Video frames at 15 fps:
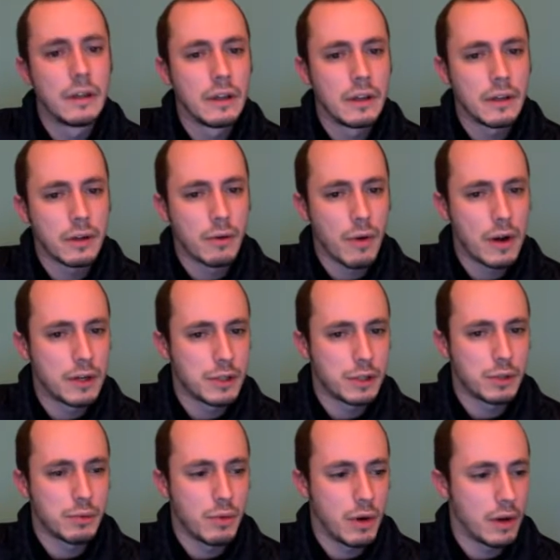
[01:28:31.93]
The
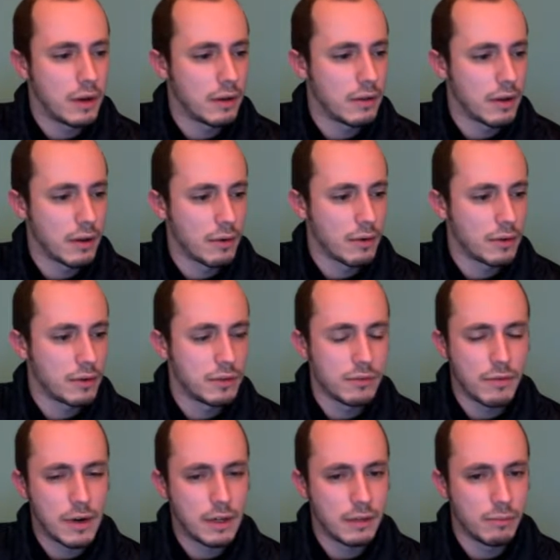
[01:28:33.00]
greatest one, according to
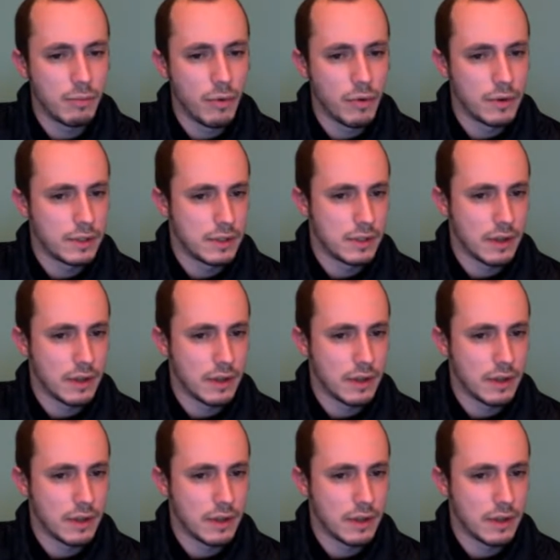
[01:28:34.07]
rating points,